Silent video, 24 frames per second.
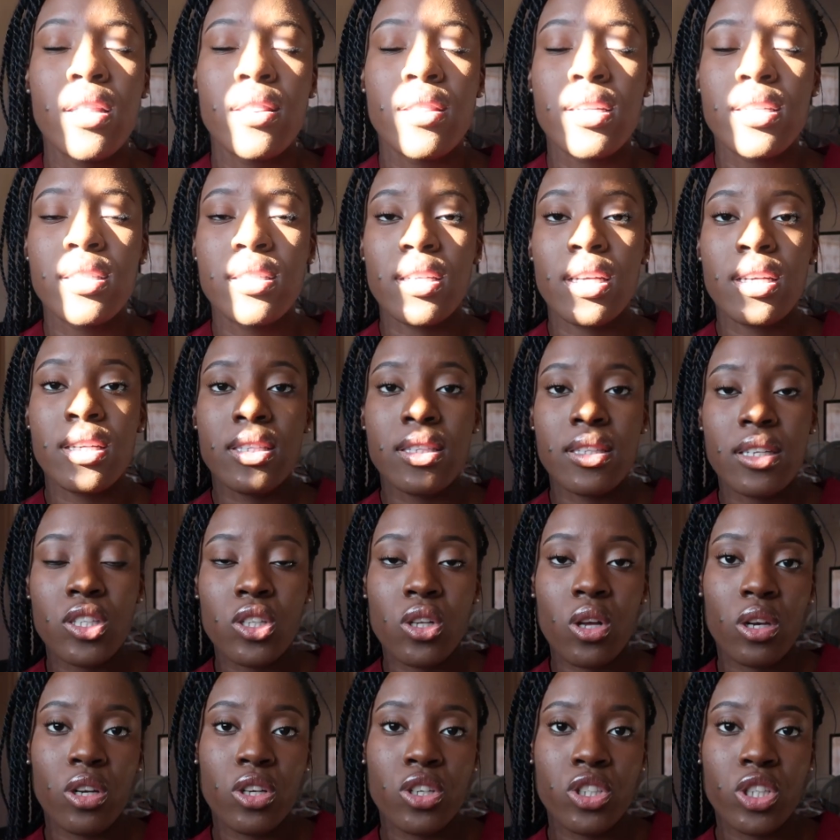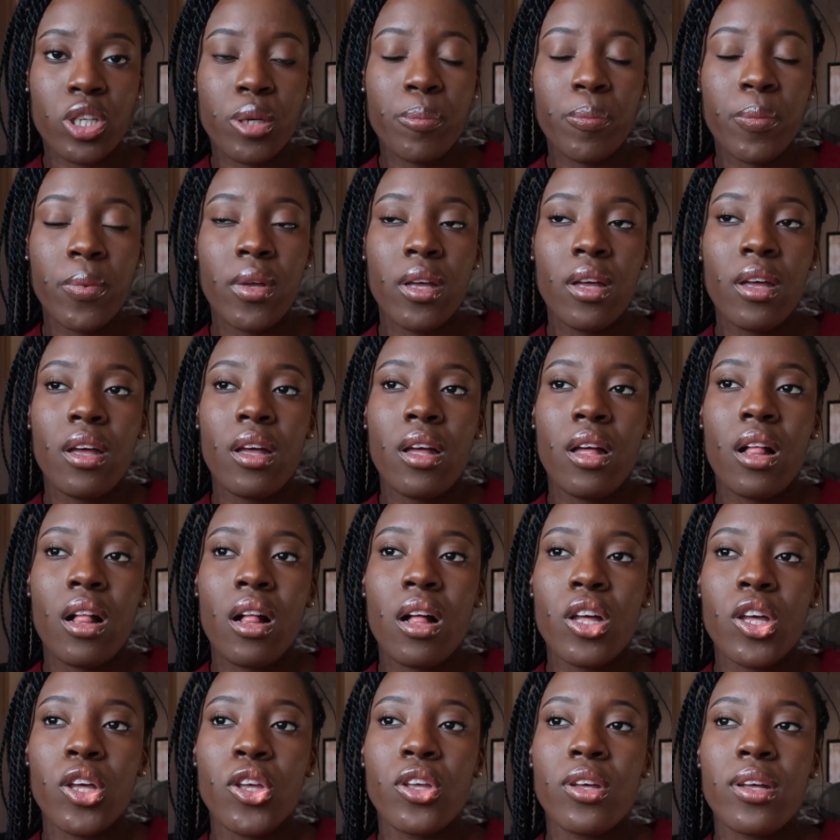the csc scholarship
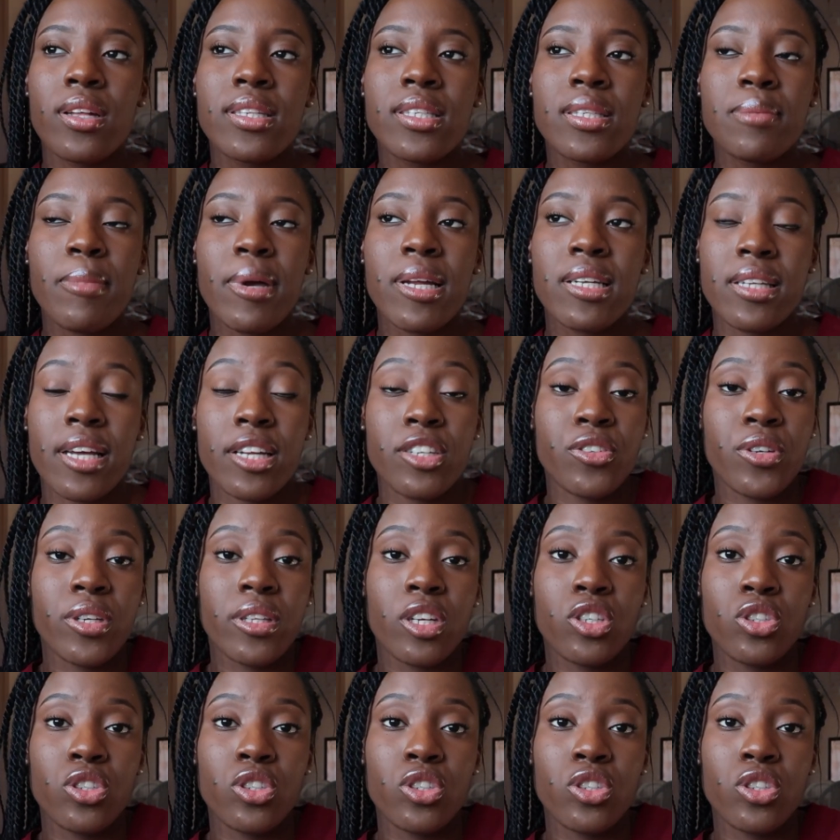it's mandatory